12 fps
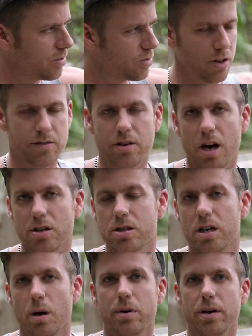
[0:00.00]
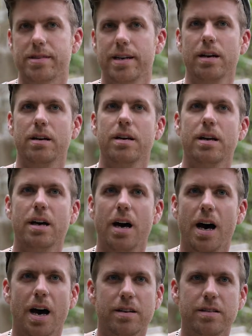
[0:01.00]
got in touch, and I booked it,
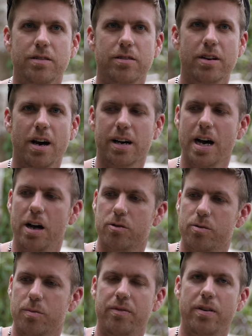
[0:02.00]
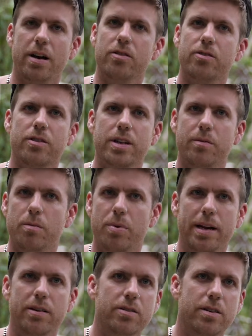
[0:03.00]
and I cancelled my flights on the other
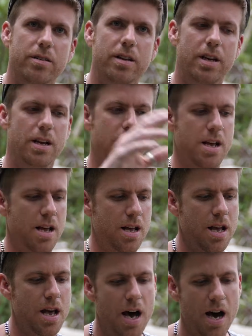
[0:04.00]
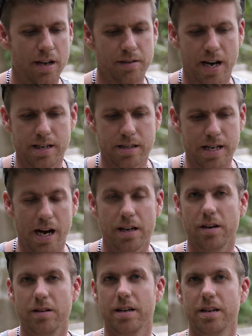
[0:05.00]
place, and headed down
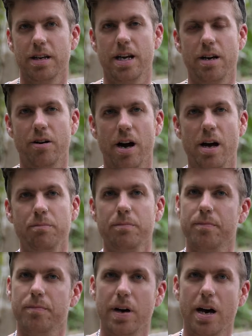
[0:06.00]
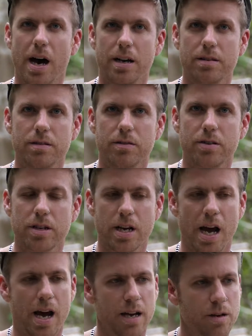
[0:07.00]
here, and here I am. And
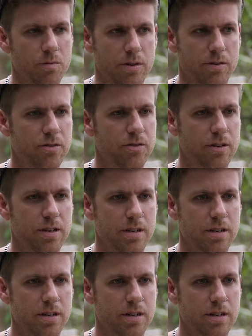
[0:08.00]
yeah, it was